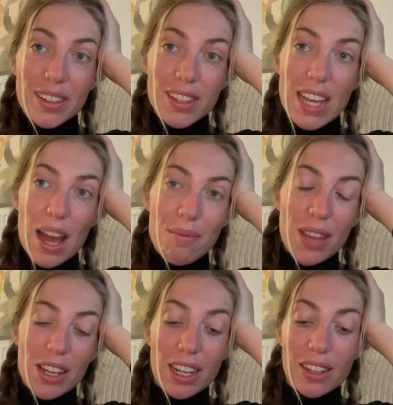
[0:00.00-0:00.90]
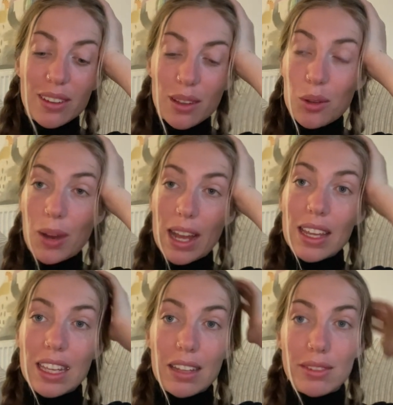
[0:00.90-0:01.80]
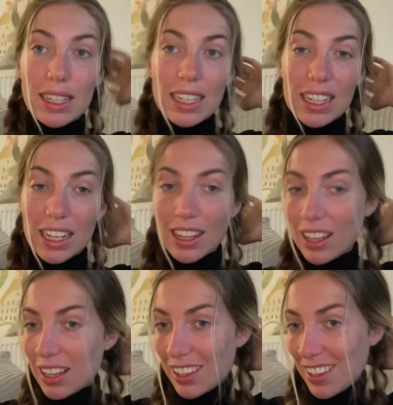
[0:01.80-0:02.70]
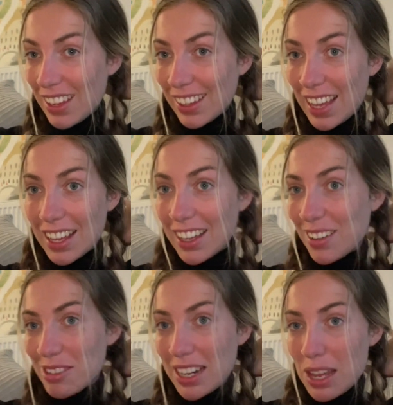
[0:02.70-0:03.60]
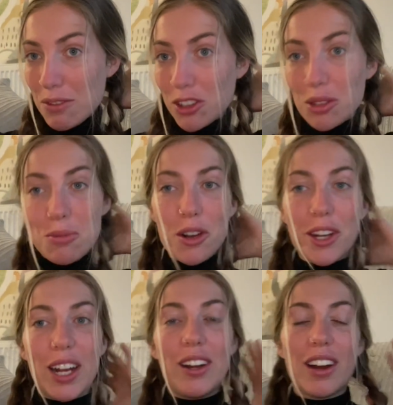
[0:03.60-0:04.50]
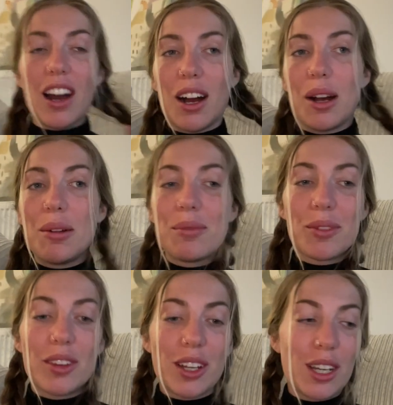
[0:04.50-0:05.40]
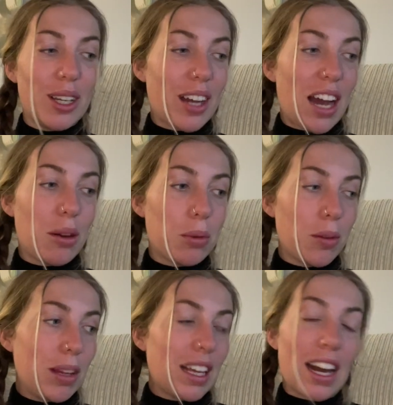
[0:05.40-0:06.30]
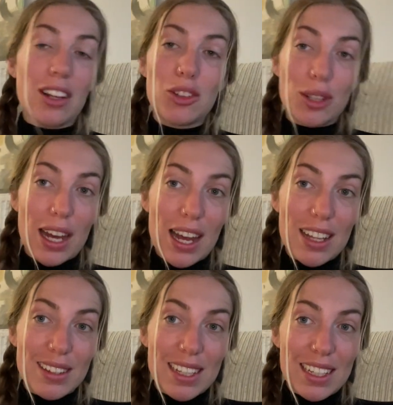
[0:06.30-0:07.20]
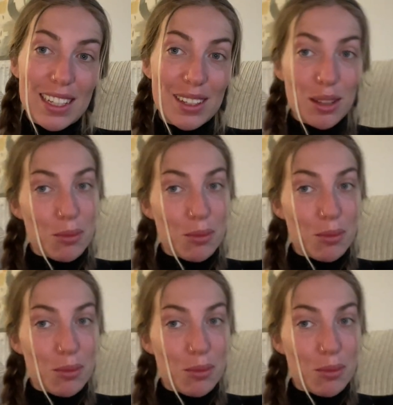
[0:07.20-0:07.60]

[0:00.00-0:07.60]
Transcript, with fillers: So yeah, a nice quiet evening, getting ready for tomorrow. Um, so I'll probably catch you guys in the